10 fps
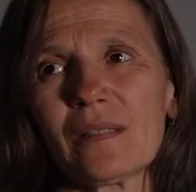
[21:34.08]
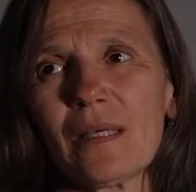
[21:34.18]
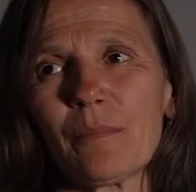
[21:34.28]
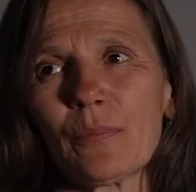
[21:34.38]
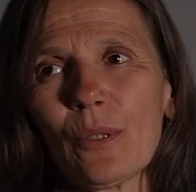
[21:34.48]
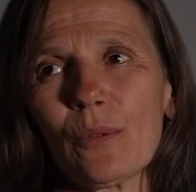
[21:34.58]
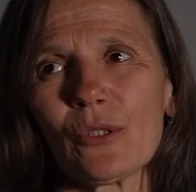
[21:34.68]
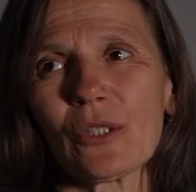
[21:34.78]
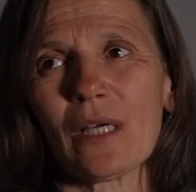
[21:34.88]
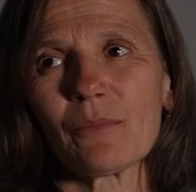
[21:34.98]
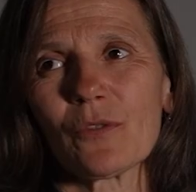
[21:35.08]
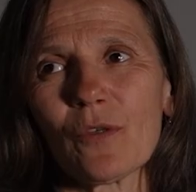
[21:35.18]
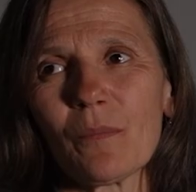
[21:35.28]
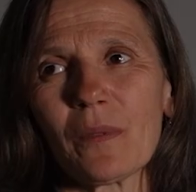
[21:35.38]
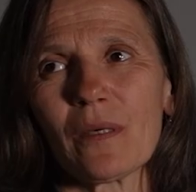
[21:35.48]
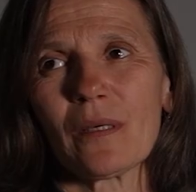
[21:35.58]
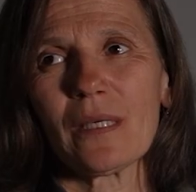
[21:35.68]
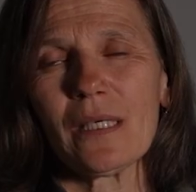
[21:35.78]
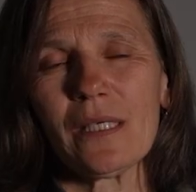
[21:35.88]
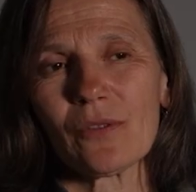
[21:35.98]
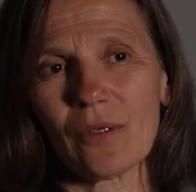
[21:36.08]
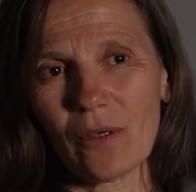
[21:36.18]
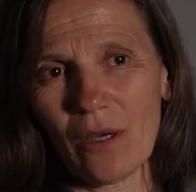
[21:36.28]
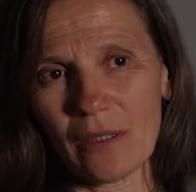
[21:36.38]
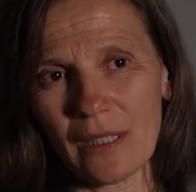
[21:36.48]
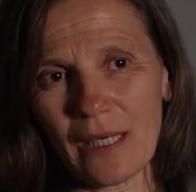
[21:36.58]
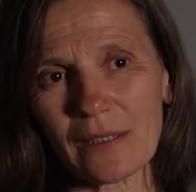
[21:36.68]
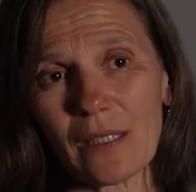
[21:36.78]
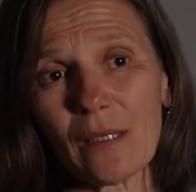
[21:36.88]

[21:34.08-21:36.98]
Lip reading: approach comes from an Eastern context